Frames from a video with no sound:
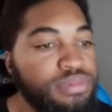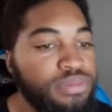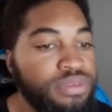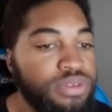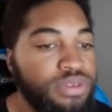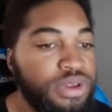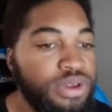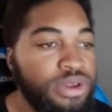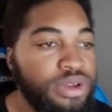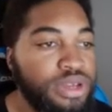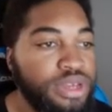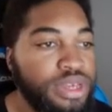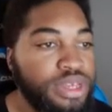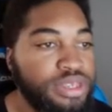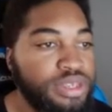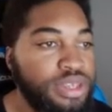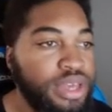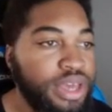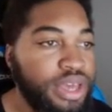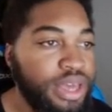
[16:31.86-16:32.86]
So
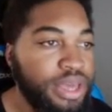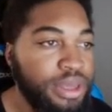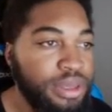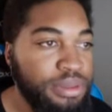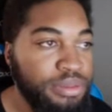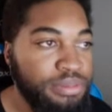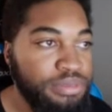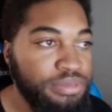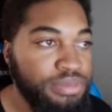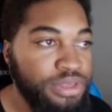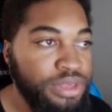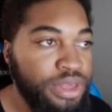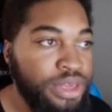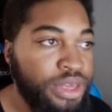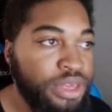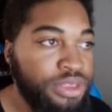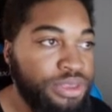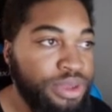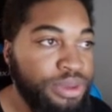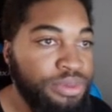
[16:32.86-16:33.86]
it's like
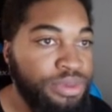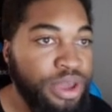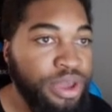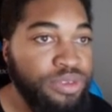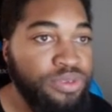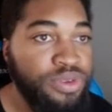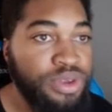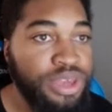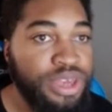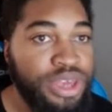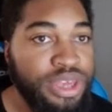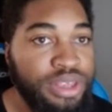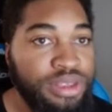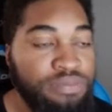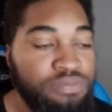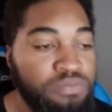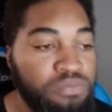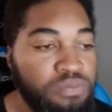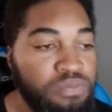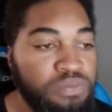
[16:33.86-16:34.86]
sometimes we could
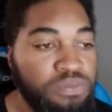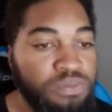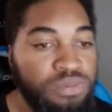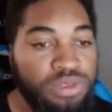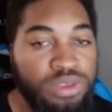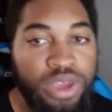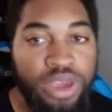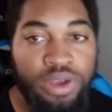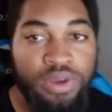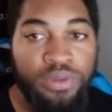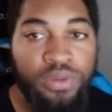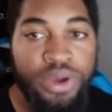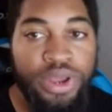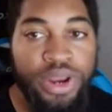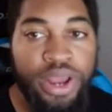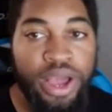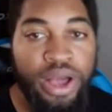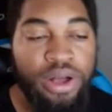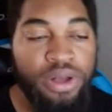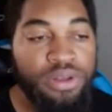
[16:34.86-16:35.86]
take one
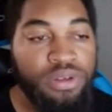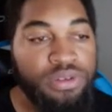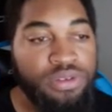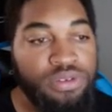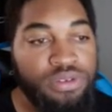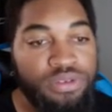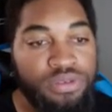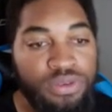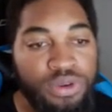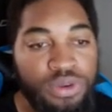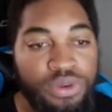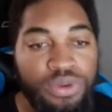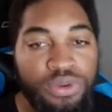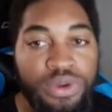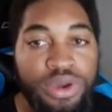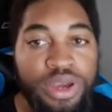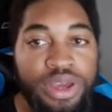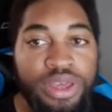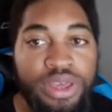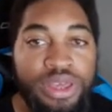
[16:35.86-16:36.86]
out real
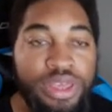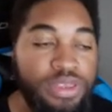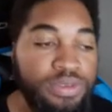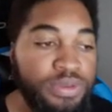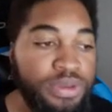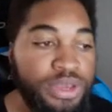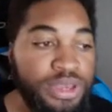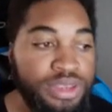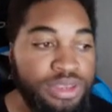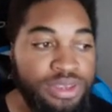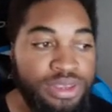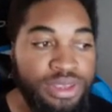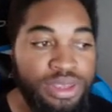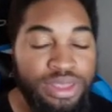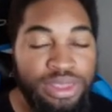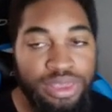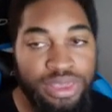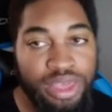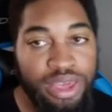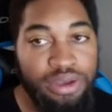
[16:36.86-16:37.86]
quick is because
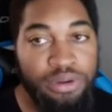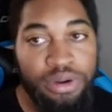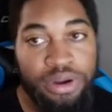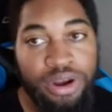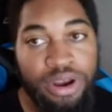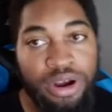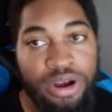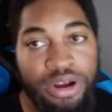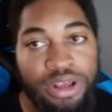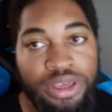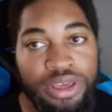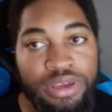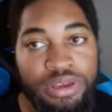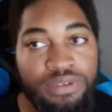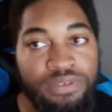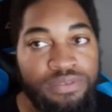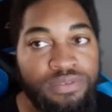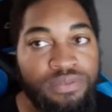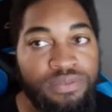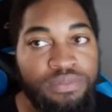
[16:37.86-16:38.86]
they were
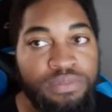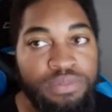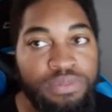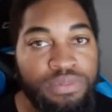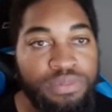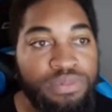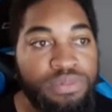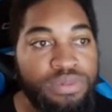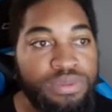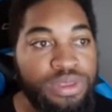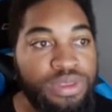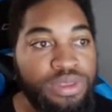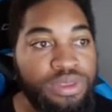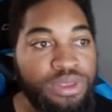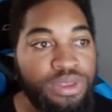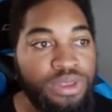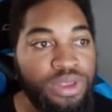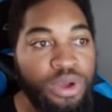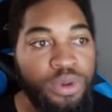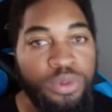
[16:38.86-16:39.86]
already
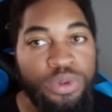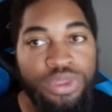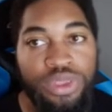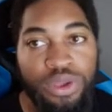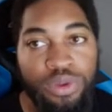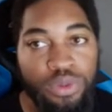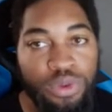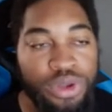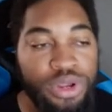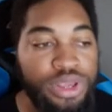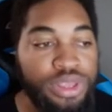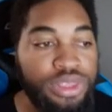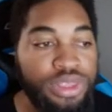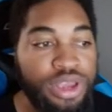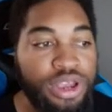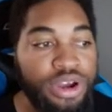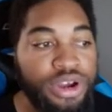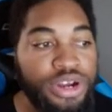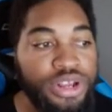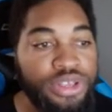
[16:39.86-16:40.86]
know what they wanted.
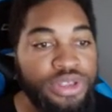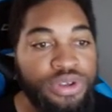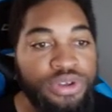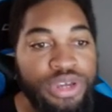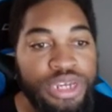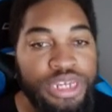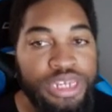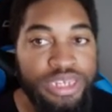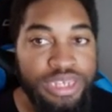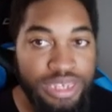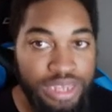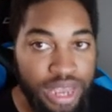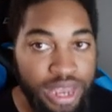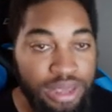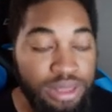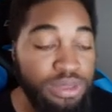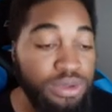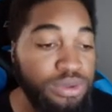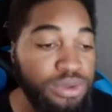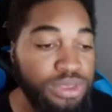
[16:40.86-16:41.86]
They already know
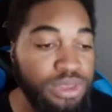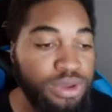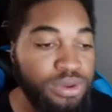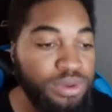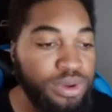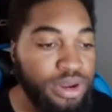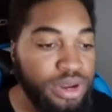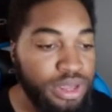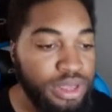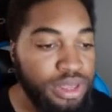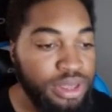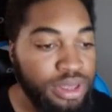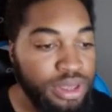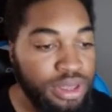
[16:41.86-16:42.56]
exactly what they wanted.